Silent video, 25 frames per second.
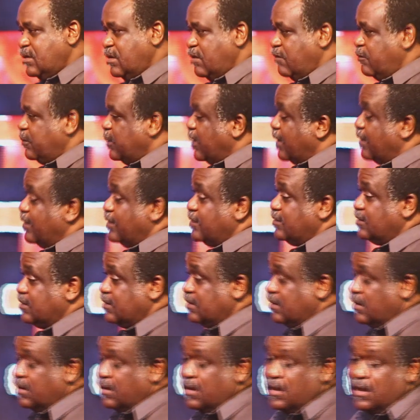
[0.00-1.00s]
of parents.
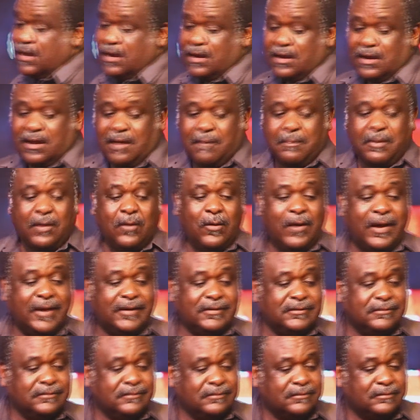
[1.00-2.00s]
Number
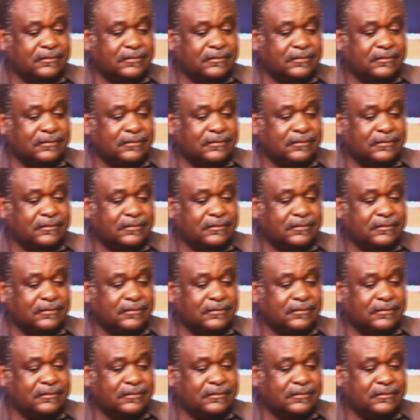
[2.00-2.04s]
one,